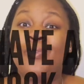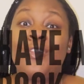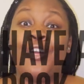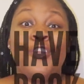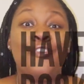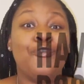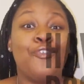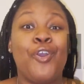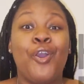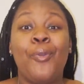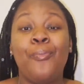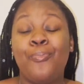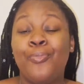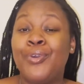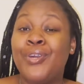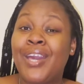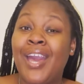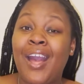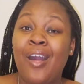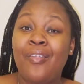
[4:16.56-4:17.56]
that you've got a
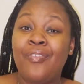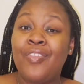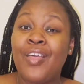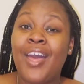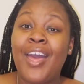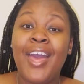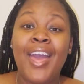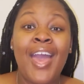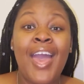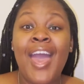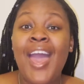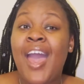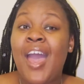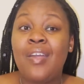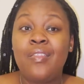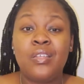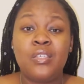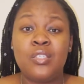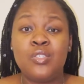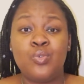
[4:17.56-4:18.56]
book out there,
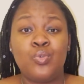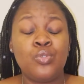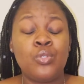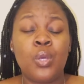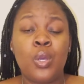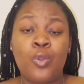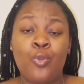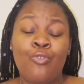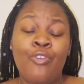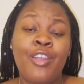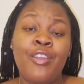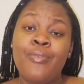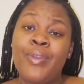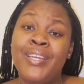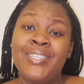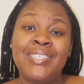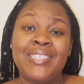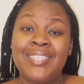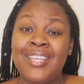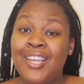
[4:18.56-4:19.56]
and it is also a great way
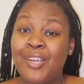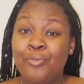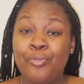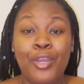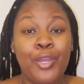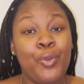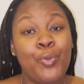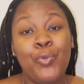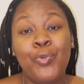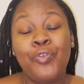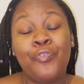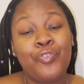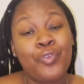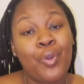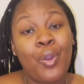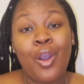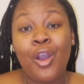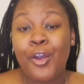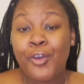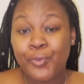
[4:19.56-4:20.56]
to celebrate all of your
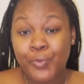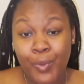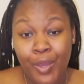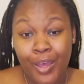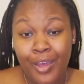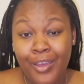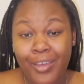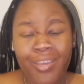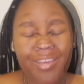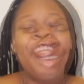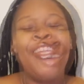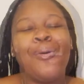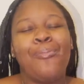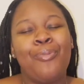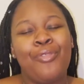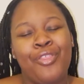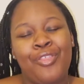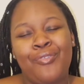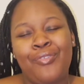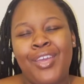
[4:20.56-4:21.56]
hard work. Number
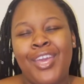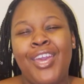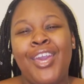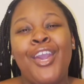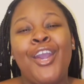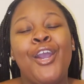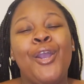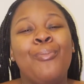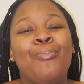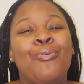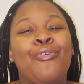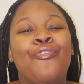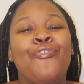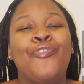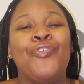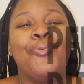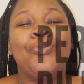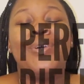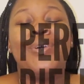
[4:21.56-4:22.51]
3, perform